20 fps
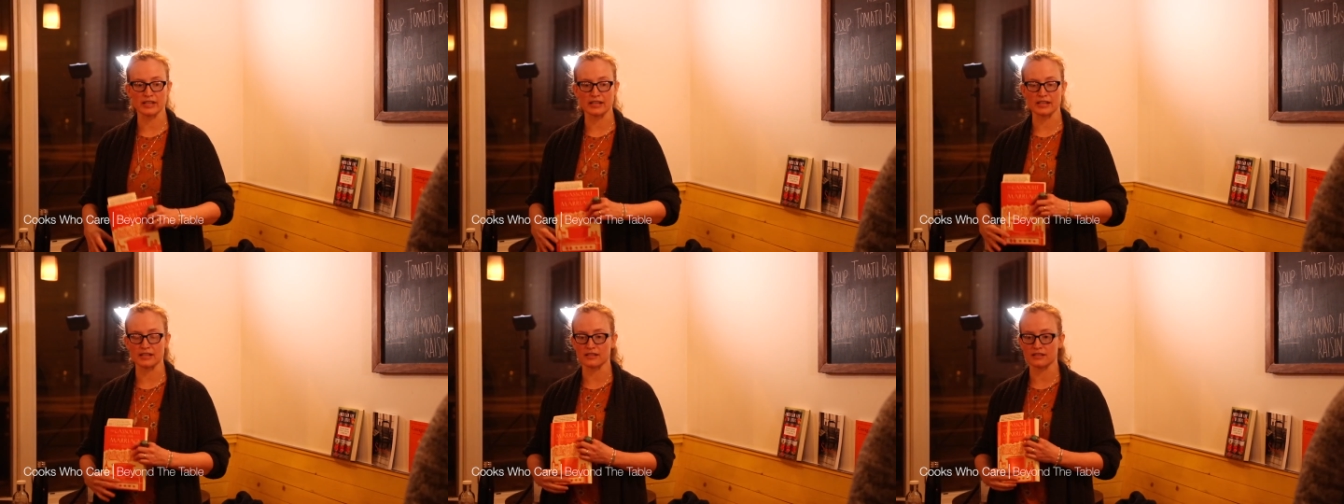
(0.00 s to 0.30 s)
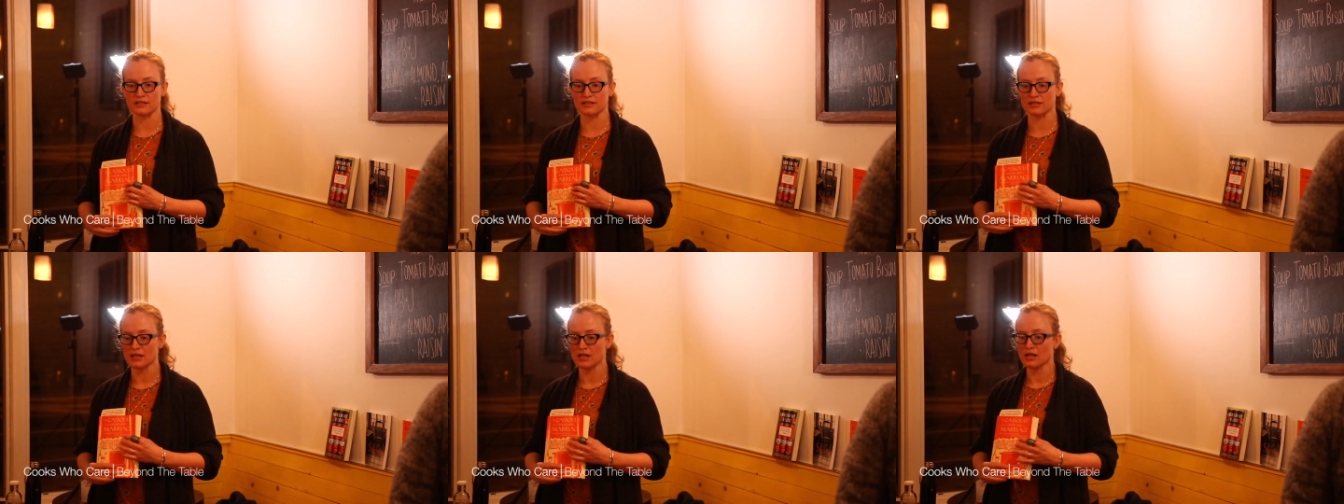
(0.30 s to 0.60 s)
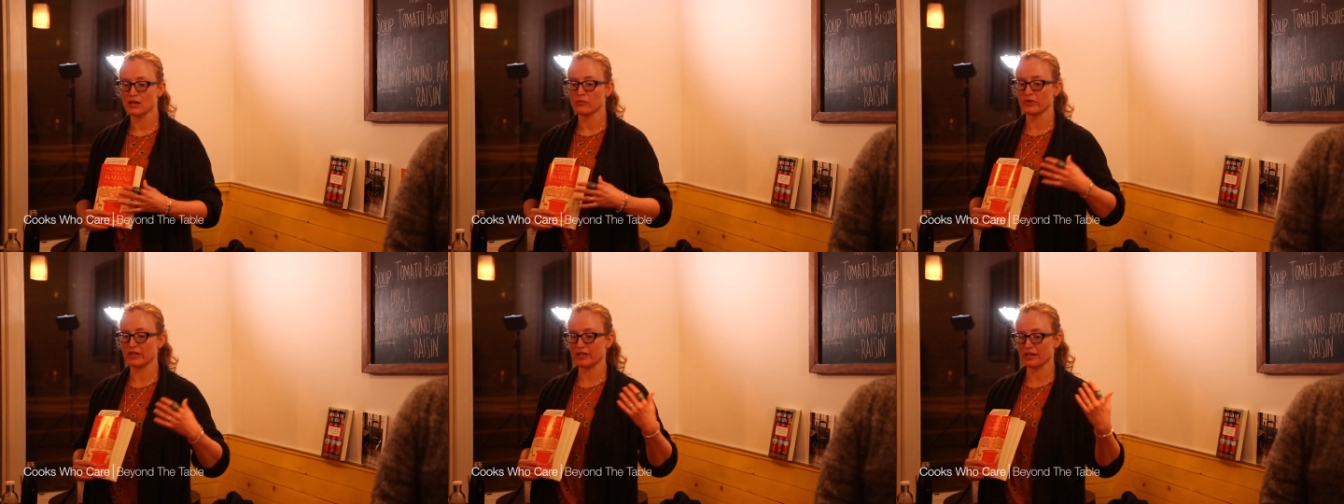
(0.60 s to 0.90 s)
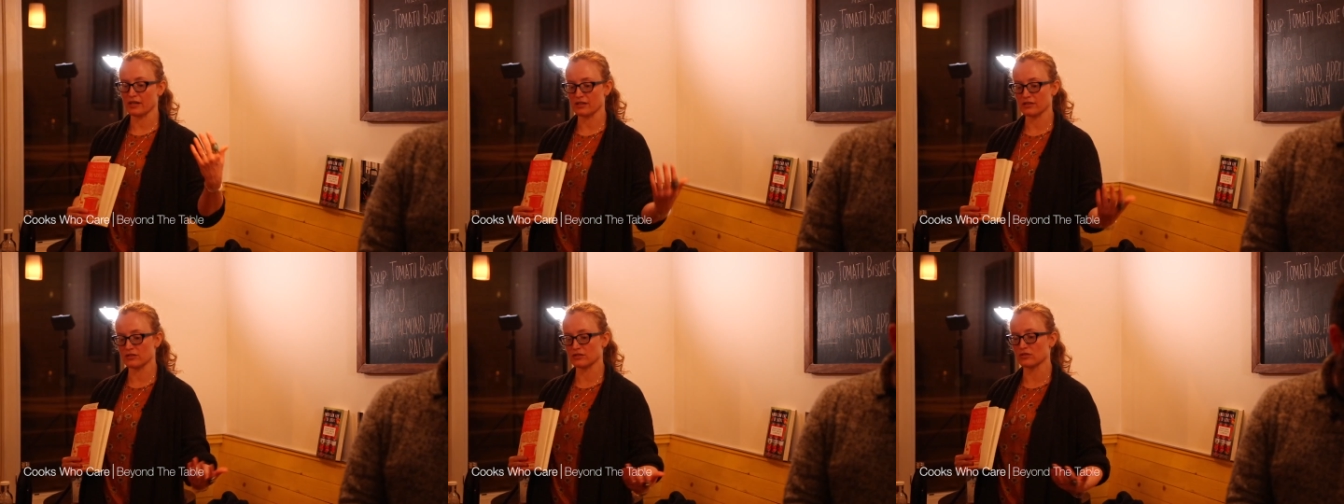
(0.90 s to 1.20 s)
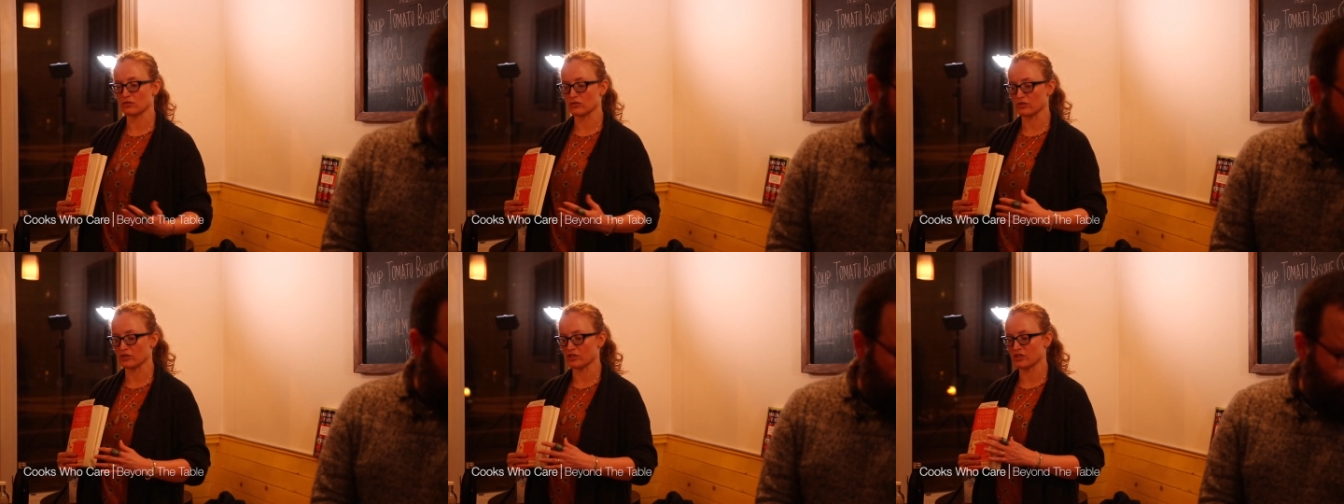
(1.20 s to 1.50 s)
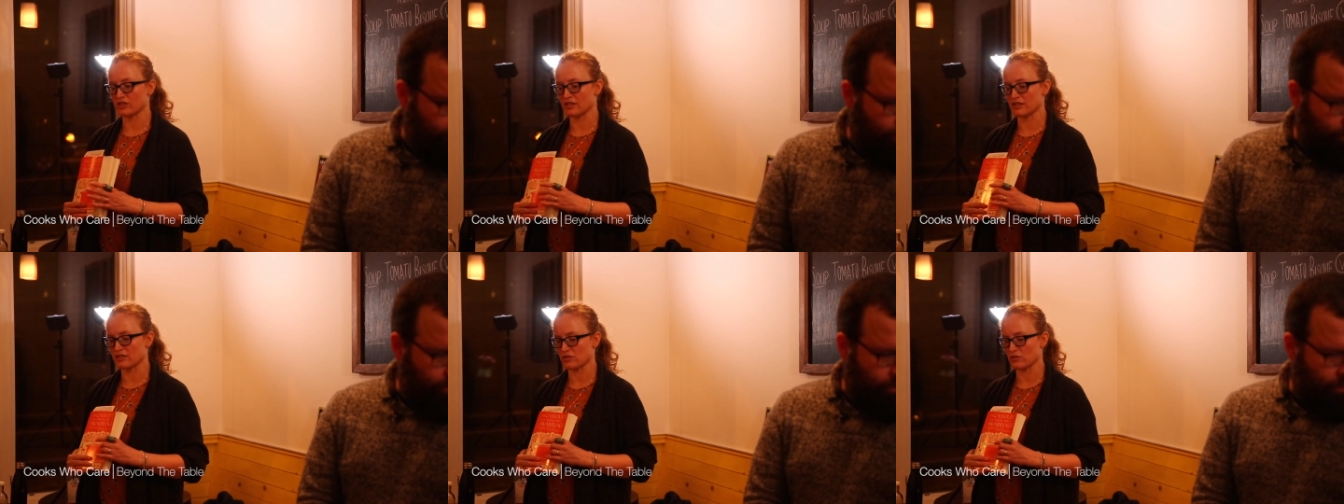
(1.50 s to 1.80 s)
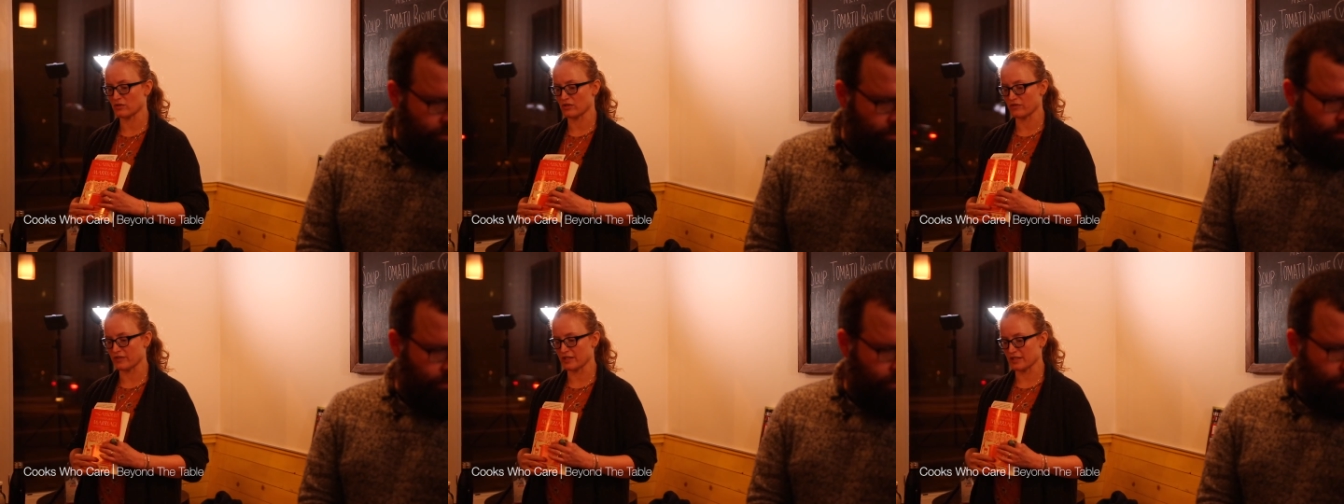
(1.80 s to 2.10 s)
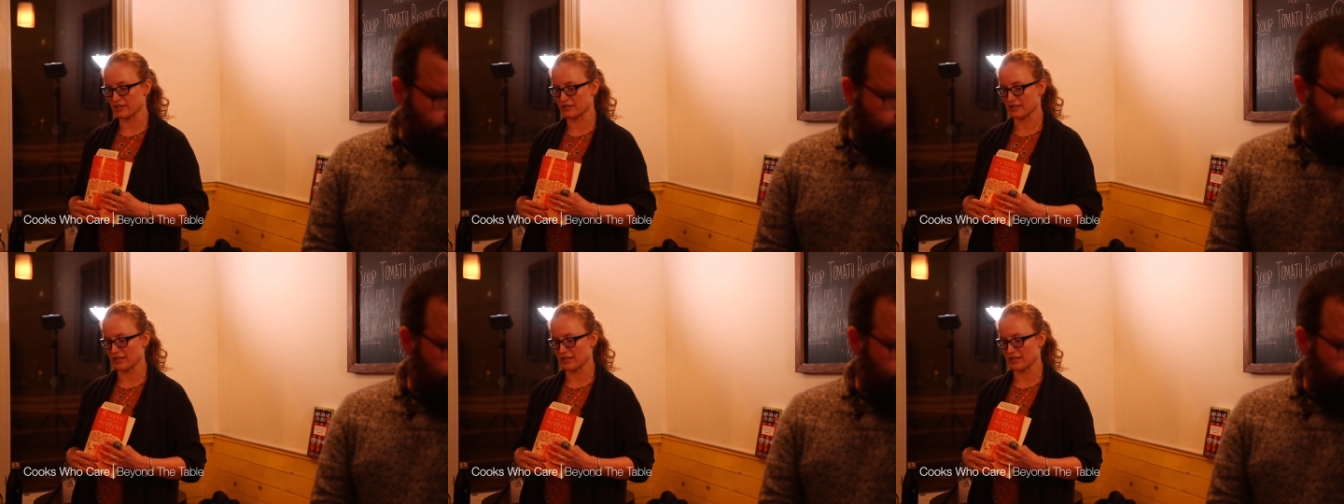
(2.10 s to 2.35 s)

is, because nutrition is sort of this